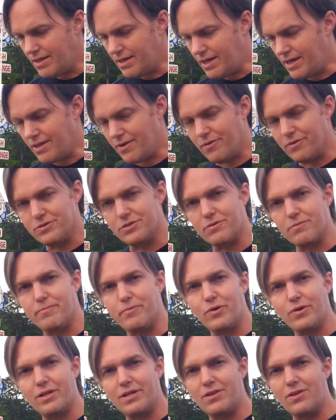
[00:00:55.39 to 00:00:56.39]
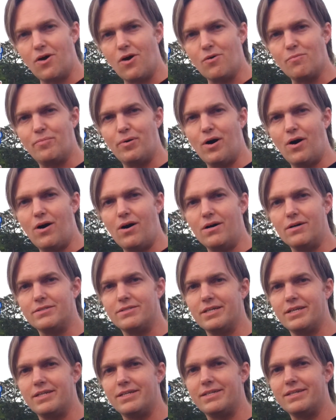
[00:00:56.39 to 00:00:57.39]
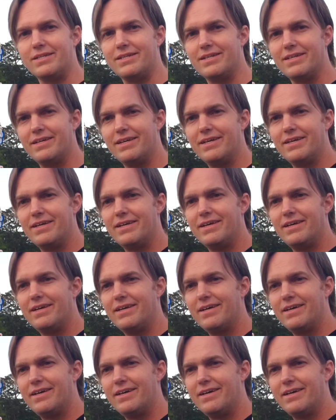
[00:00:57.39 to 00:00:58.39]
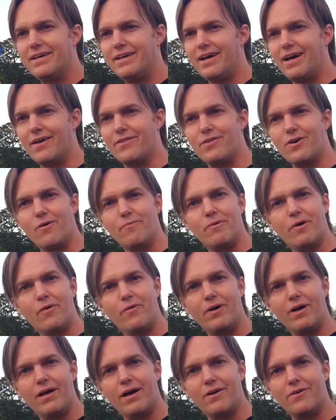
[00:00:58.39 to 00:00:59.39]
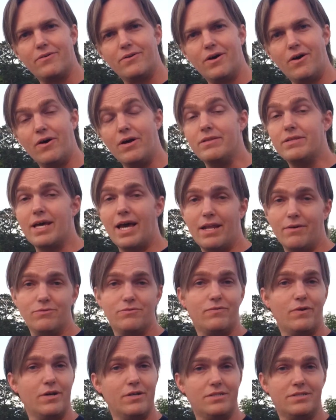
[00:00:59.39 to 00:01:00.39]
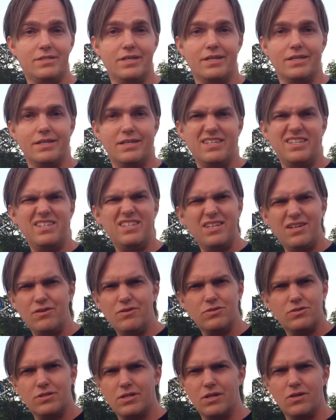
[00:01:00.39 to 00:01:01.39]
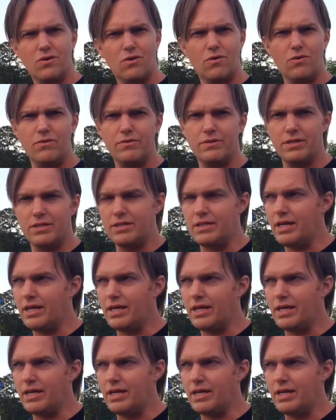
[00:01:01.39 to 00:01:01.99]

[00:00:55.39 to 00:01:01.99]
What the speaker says: and there was a really long pause, and I don't know. Daddy was very sick. He was just getting old, and